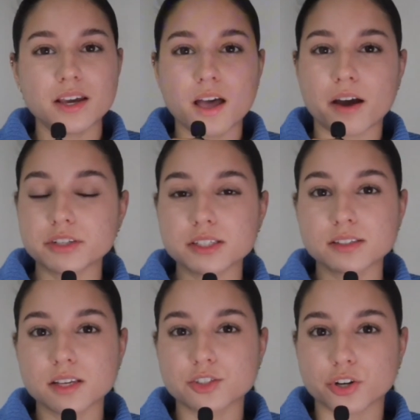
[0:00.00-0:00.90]
Ever
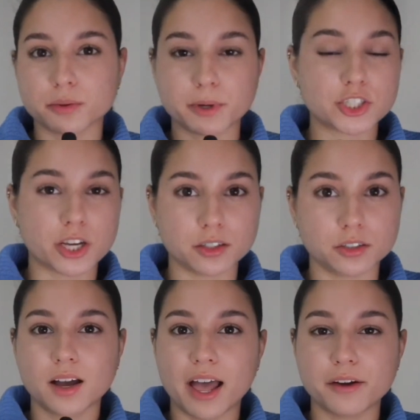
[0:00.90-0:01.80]
since I started my
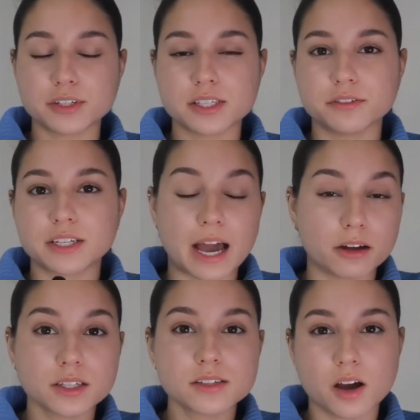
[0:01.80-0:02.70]
channel, I have received
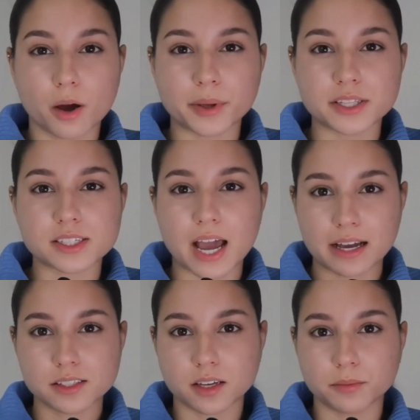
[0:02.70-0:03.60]
countless comments
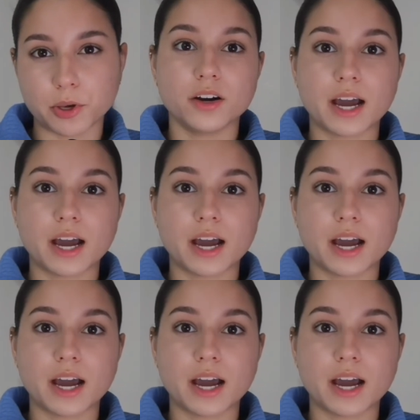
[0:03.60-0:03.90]
asking me how to